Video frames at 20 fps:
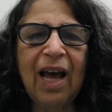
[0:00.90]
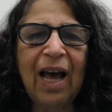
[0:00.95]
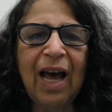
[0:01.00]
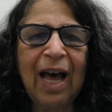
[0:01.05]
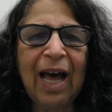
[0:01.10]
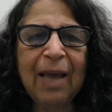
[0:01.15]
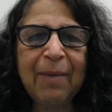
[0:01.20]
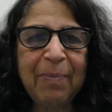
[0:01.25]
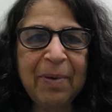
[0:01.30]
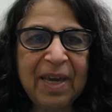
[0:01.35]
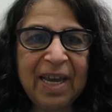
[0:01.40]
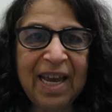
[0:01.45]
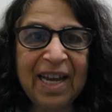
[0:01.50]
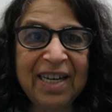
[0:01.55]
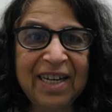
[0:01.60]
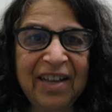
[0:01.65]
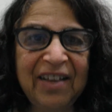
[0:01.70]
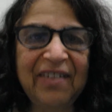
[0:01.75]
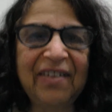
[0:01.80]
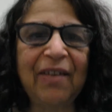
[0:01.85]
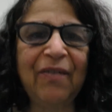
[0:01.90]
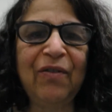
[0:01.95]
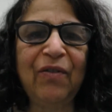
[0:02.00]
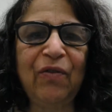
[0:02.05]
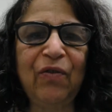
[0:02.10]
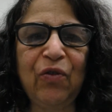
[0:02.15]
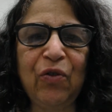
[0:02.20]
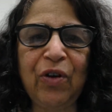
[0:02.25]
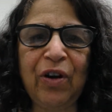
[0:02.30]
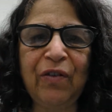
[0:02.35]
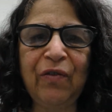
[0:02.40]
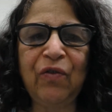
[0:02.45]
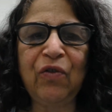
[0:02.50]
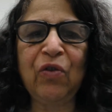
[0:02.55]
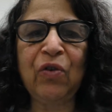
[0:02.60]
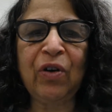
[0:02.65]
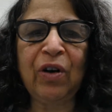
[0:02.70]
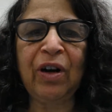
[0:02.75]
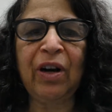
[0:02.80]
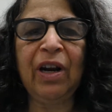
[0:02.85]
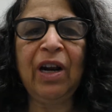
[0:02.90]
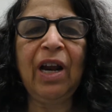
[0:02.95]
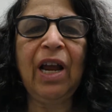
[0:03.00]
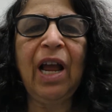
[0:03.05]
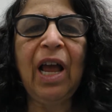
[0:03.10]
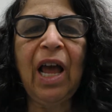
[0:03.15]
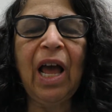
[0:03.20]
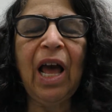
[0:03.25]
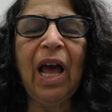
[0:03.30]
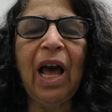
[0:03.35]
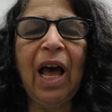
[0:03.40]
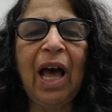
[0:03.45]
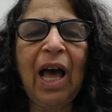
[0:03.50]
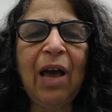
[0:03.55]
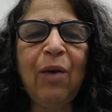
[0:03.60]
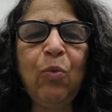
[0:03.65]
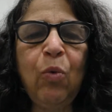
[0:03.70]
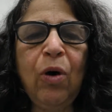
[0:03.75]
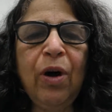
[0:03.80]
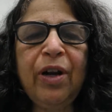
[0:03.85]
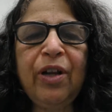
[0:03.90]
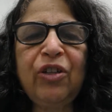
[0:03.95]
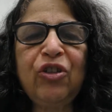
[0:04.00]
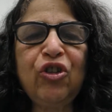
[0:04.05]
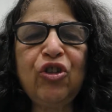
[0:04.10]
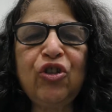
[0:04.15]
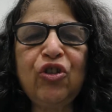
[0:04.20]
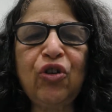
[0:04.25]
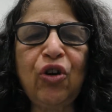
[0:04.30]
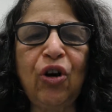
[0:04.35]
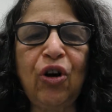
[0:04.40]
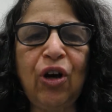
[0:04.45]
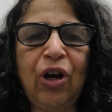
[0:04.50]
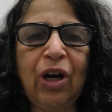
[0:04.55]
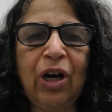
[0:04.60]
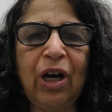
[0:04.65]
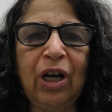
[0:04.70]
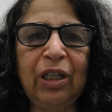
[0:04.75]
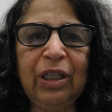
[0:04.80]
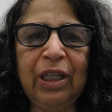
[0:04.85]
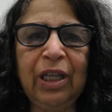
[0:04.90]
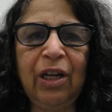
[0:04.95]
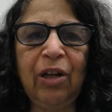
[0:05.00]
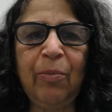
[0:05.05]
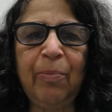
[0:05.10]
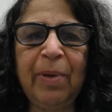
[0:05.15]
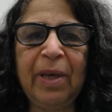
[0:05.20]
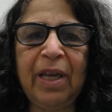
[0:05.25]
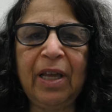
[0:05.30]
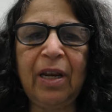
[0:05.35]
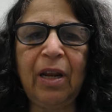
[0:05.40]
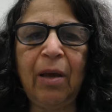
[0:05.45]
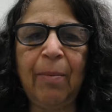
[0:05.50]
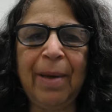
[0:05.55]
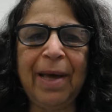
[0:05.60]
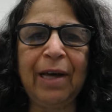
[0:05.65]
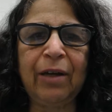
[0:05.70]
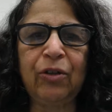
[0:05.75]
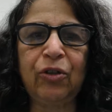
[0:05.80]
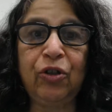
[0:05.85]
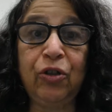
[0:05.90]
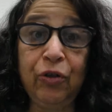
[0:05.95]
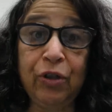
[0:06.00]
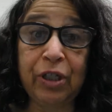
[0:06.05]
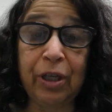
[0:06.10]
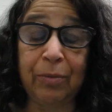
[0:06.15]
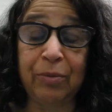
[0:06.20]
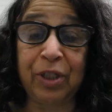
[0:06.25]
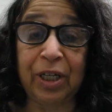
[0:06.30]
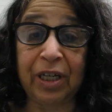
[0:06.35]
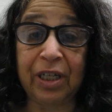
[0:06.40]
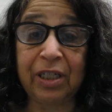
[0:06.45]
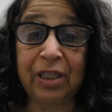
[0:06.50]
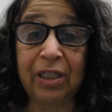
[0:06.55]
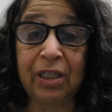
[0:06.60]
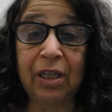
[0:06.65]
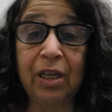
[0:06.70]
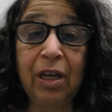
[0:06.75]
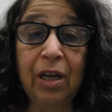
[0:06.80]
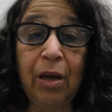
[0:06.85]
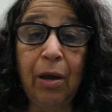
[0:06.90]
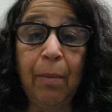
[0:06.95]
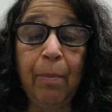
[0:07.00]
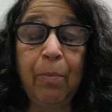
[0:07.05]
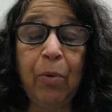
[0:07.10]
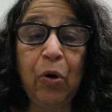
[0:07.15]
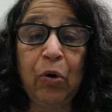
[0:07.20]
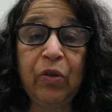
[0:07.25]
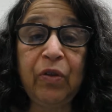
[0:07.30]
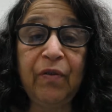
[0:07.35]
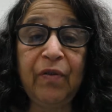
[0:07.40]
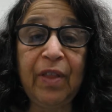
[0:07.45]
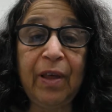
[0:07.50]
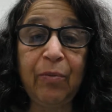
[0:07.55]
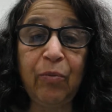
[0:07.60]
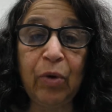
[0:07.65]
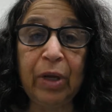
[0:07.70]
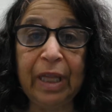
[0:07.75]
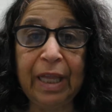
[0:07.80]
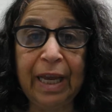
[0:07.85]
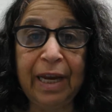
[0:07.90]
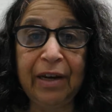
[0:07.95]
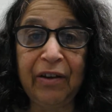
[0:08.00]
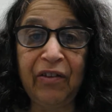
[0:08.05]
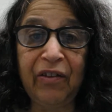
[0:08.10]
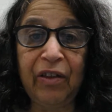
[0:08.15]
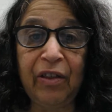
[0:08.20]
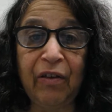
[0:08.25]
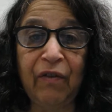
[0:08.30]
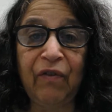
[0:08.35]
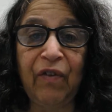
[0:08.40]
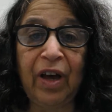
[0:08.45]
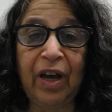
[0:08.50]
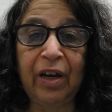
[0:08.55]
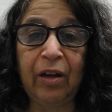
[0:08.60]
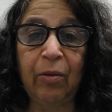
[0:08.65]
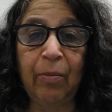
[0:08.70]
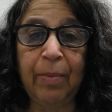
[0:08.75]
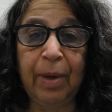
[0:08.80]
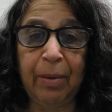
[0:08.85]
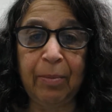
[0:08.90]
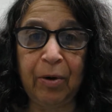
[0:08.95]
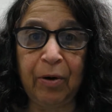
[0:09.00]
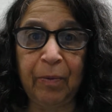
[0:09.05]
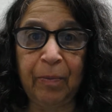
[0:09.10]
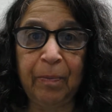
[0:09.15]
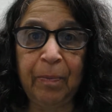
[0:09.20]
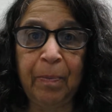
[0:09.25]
Hi, PAD 744. I wanted to talk a little bit about two subjects, both of them related to the final memo.